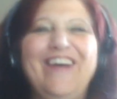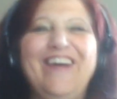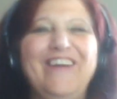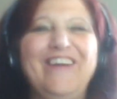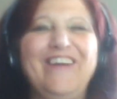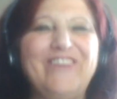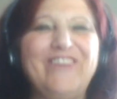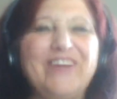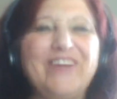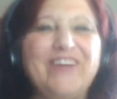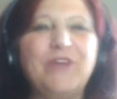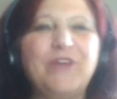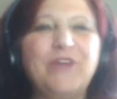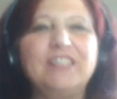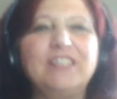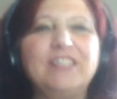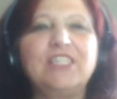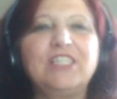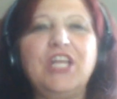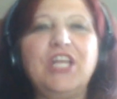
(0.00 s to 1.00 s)
uh, one
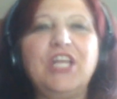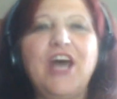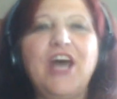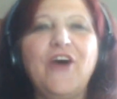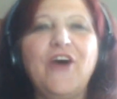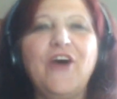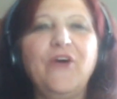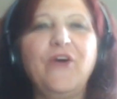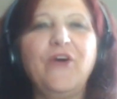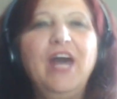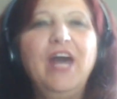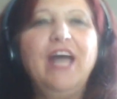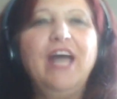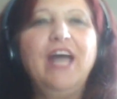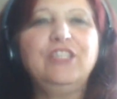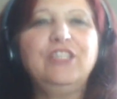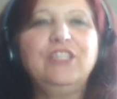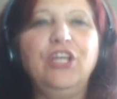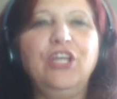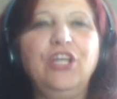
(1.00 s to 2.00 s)
wants to know
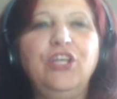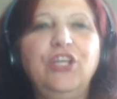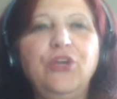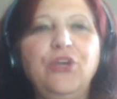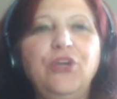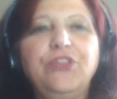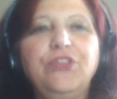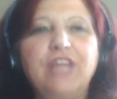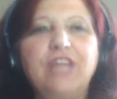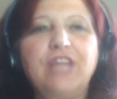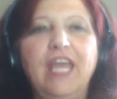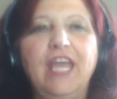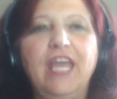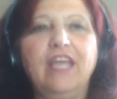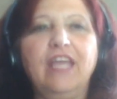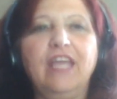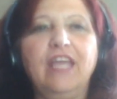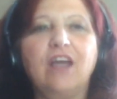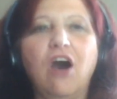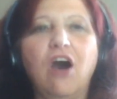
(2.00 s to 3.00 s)
Do you
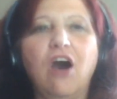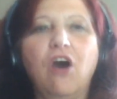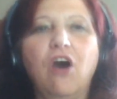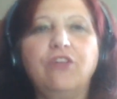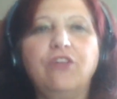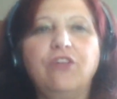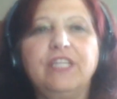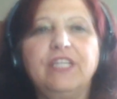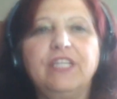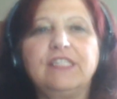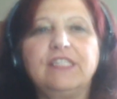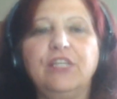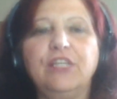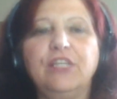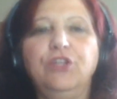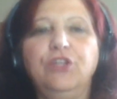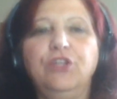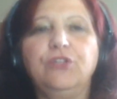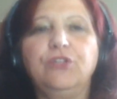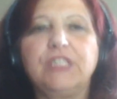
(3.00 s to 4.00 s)
think all this that
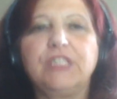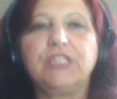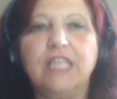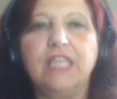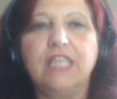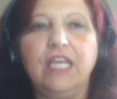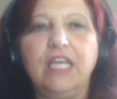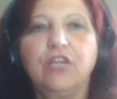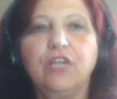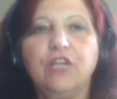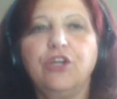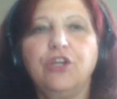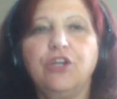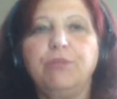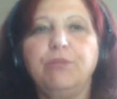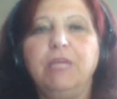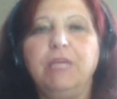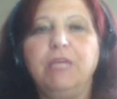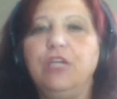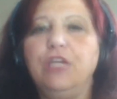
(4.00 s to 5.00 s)
you see could
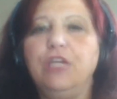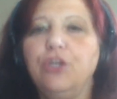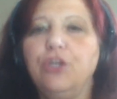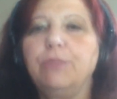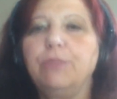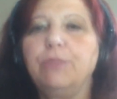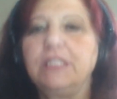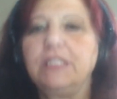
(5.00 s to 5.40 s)
be human